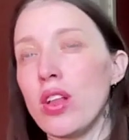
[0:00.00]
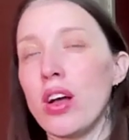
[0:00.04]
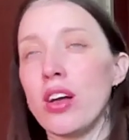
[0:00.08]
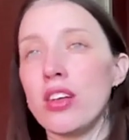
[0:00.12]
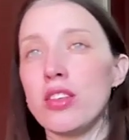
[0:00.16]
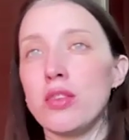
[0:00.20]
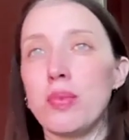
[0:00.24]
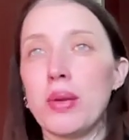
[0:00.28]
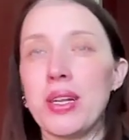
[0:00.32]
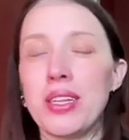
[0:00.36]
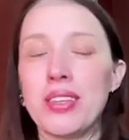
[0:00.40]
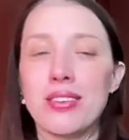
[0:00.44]

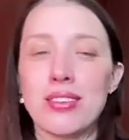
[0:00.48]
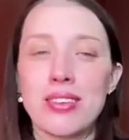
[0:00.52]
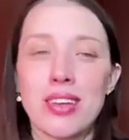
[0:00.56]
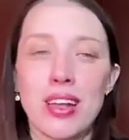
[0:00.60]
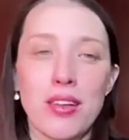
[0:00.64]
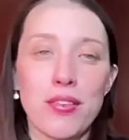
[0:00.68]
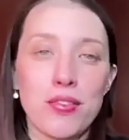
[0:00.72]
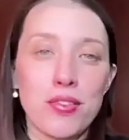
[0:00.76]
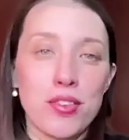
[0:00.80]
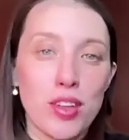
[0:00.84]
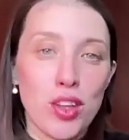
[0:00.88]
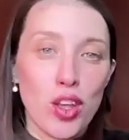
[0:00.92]
Laws. But
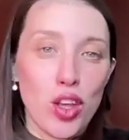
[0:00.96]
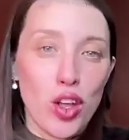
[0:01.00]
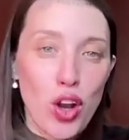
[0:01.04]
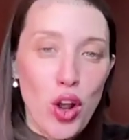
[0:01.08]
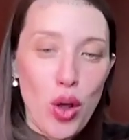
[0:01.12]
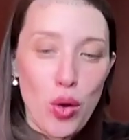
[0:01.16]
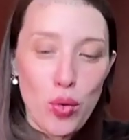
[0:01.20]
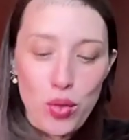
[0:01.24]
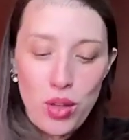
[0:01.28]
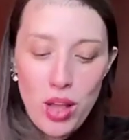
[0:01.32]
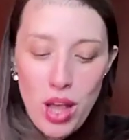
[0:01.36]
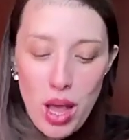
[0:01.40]
instead
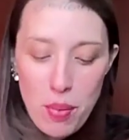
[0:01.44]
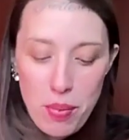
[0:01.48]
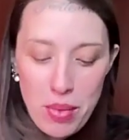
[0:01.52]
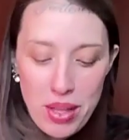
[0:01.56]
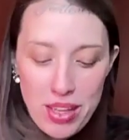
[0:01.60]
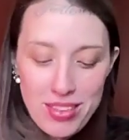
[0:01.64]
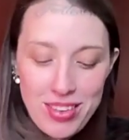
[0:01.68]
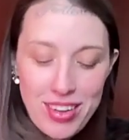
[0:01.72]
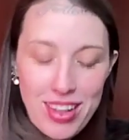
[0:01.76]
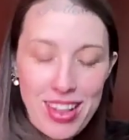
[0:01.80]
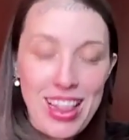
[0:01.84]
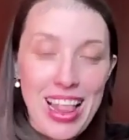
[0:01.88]
of,
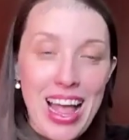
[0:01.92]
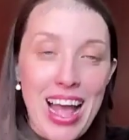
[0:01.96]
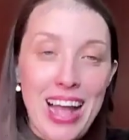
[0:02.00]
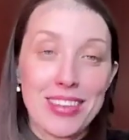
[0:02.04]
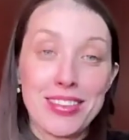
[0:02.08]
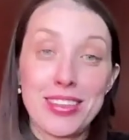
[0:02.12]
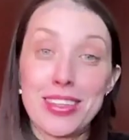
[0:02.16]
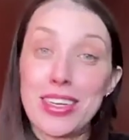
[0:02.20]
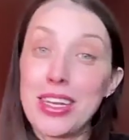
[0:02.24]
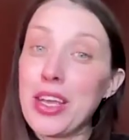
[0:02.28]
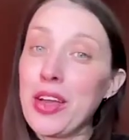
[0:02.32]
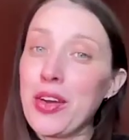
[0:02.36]
coming to
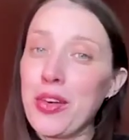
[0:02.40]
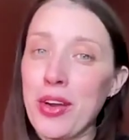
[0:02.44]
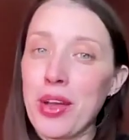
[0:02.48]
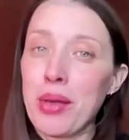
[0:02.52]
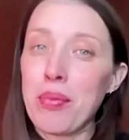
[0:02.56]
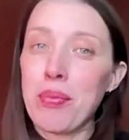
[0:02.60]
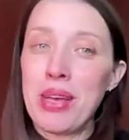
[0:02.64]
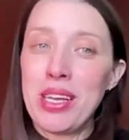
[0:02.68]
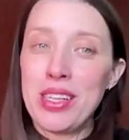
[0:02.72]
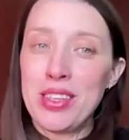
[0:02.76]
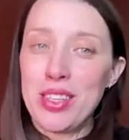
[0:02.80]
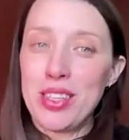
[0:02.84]
class and
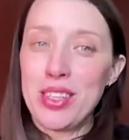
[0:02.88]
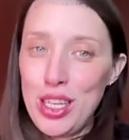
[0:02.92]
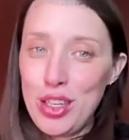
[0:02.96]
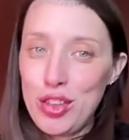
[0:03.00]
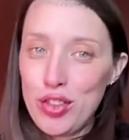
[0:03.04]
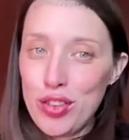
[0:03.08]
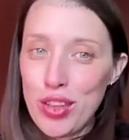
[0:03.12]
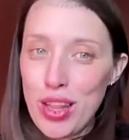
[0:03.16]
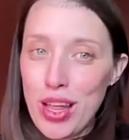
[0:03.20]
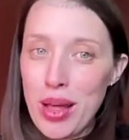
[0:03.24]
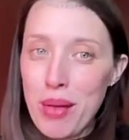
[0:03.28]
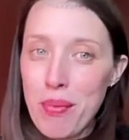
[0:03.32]
hearing me
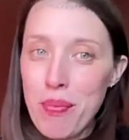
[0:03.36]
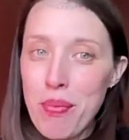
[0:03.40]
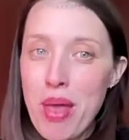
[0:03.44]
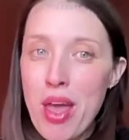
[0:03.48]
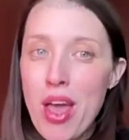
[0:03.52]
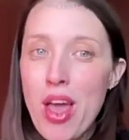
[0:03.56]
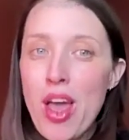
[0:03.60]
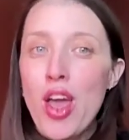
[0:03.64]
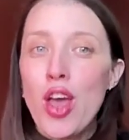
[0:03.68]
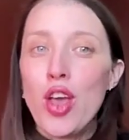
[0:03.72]
teach them,